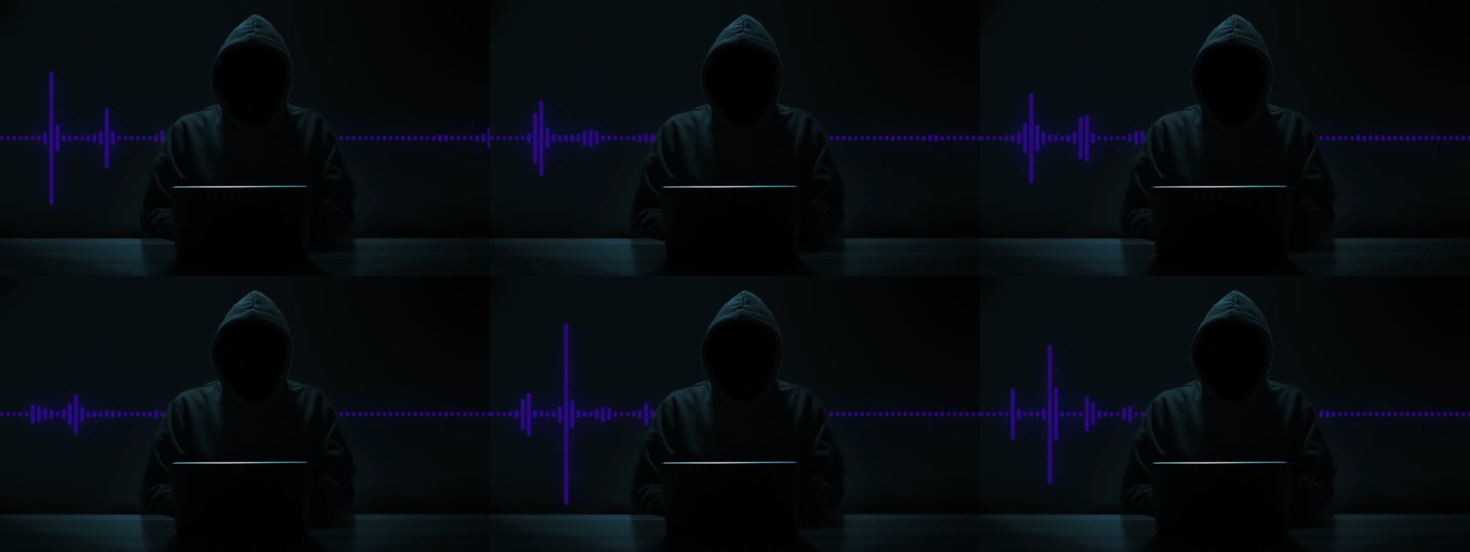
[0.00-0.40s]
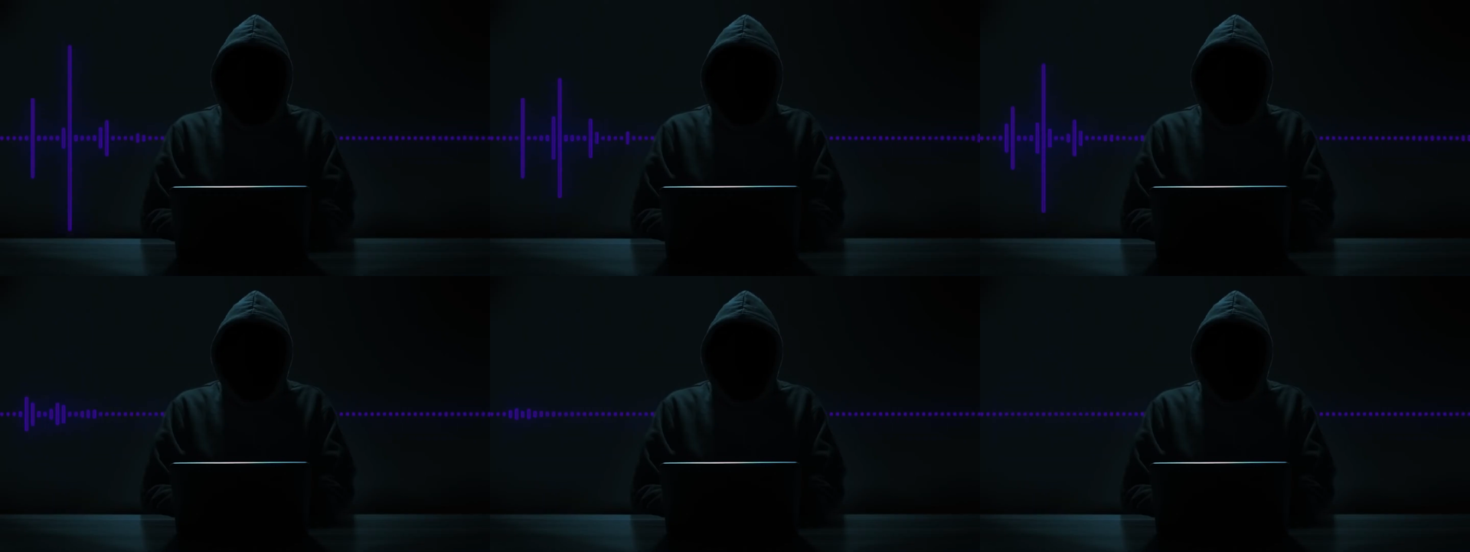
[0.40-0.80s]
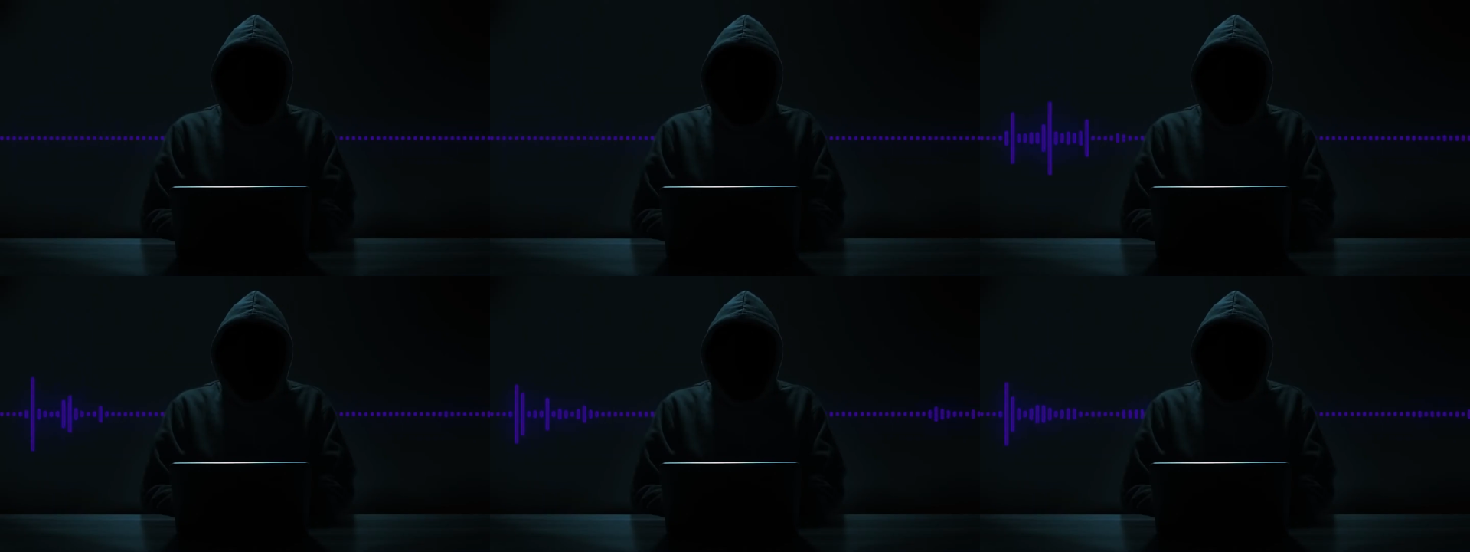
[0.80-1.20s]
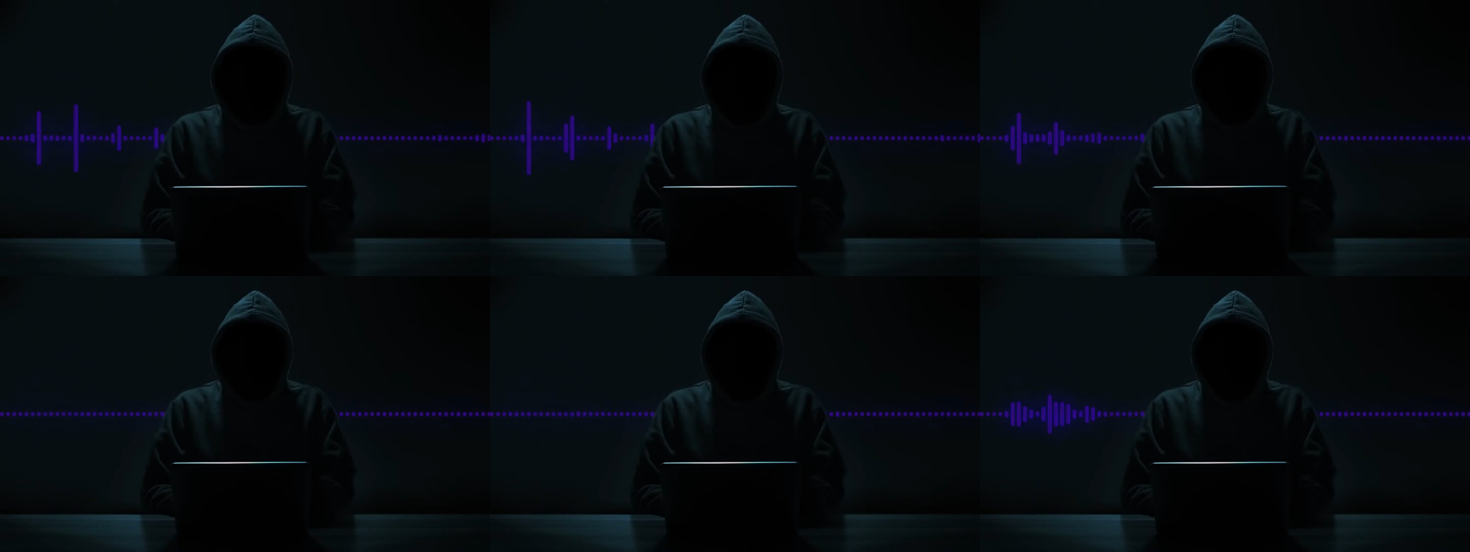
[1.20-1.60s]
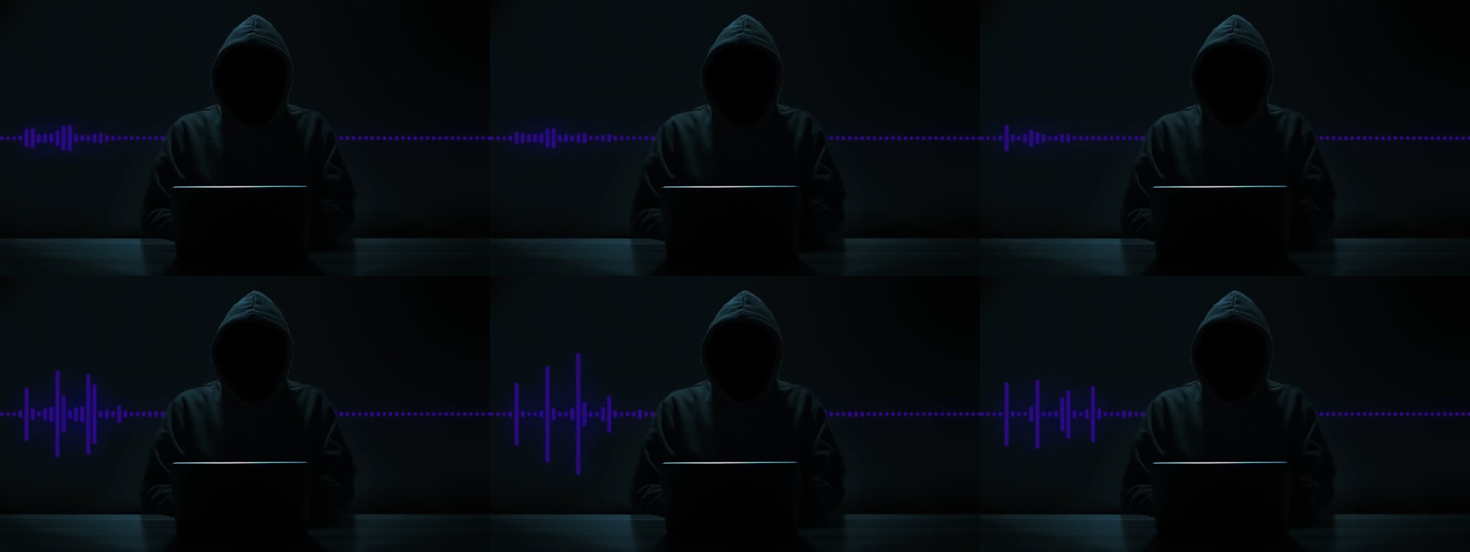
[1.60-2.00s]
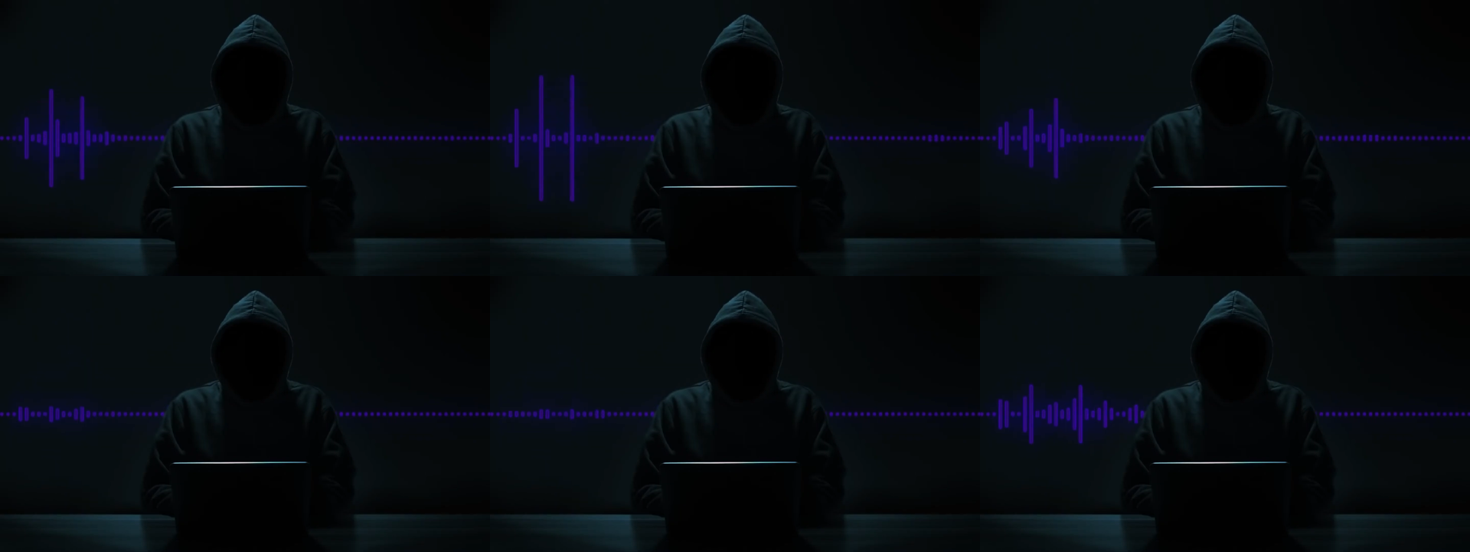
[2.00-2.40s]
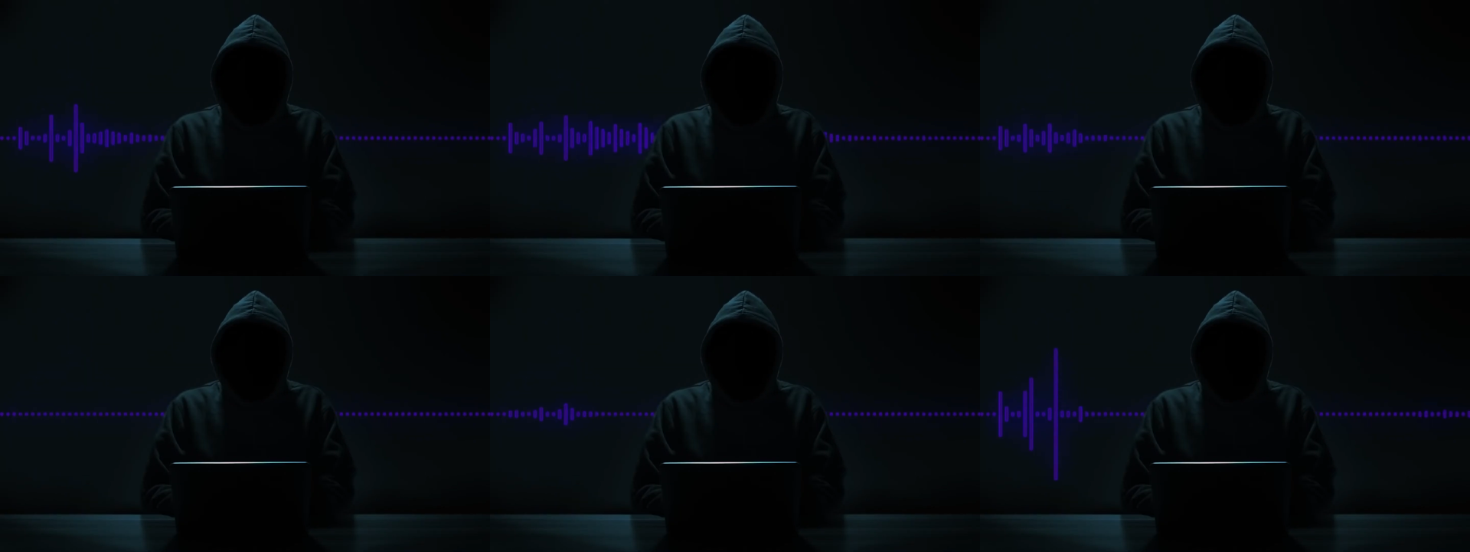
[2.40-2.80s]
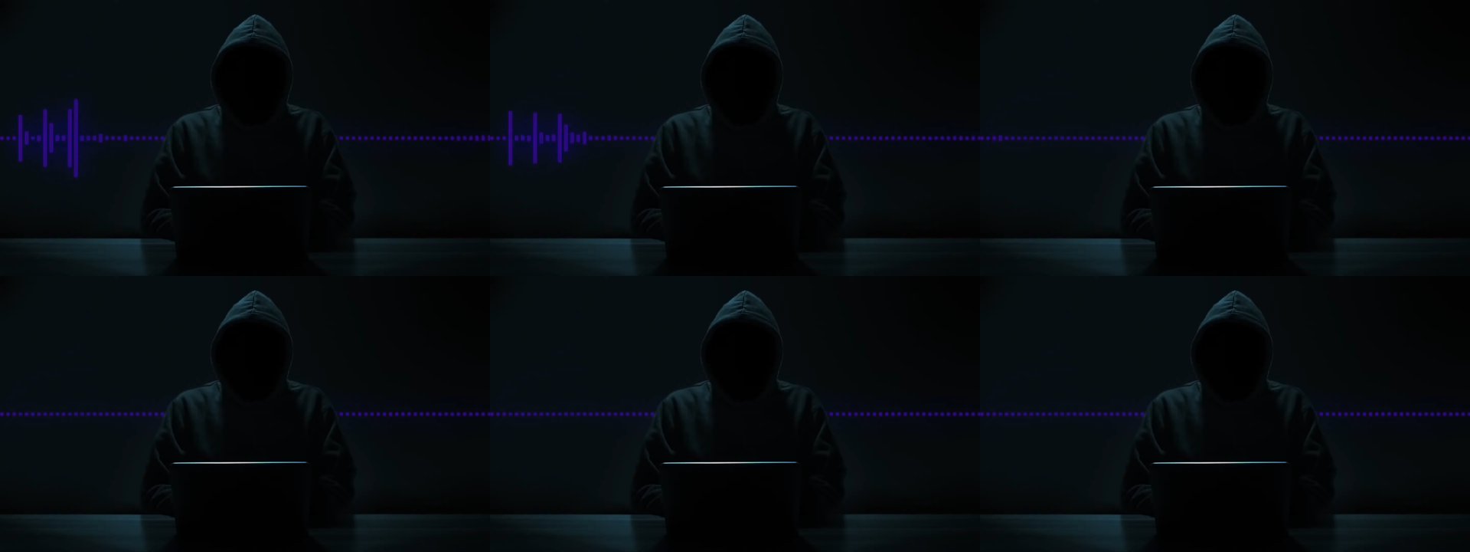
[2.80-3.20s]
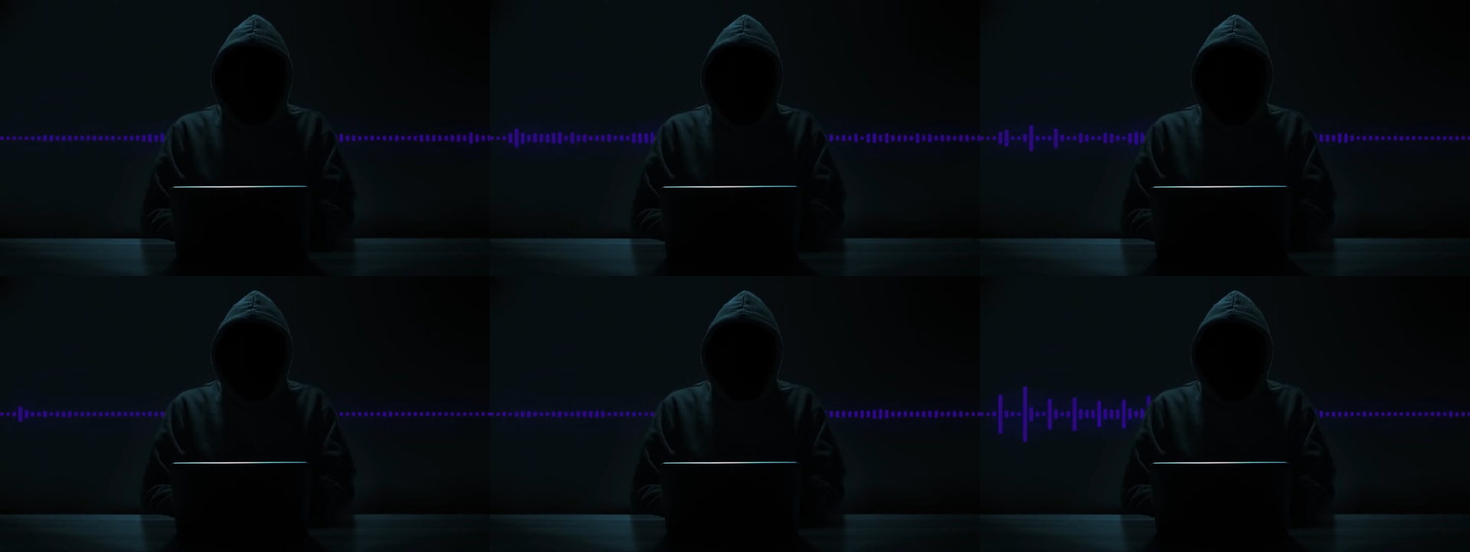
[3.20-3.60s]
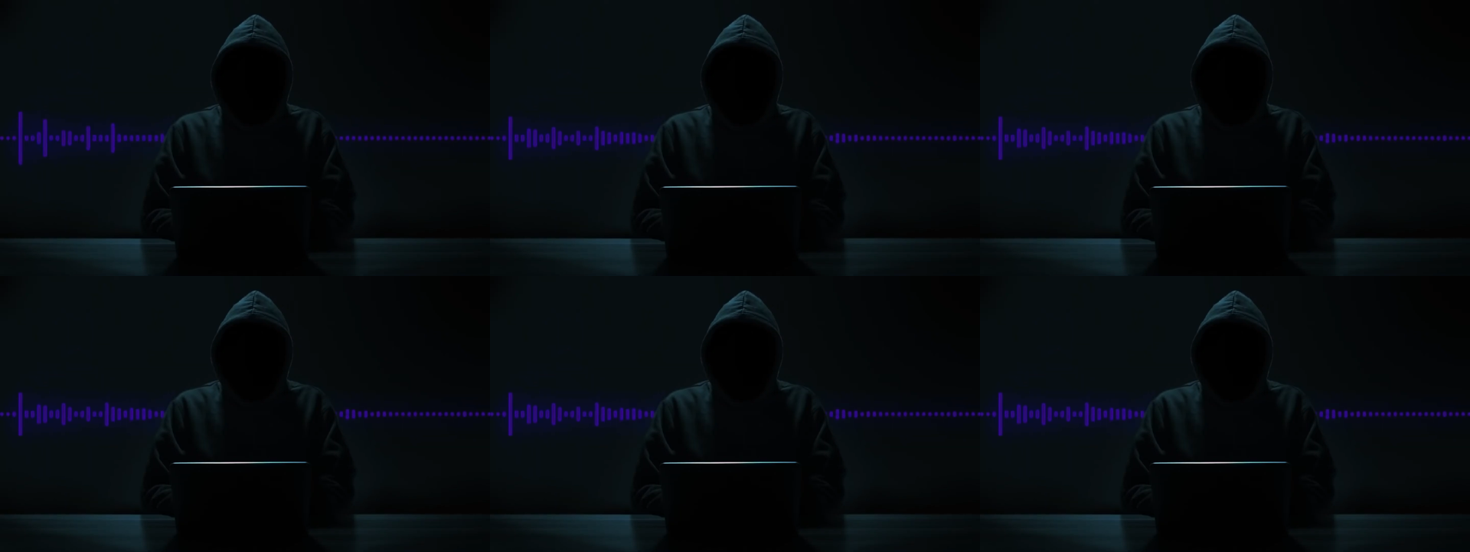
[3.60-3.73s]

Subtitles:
(no speaker visible)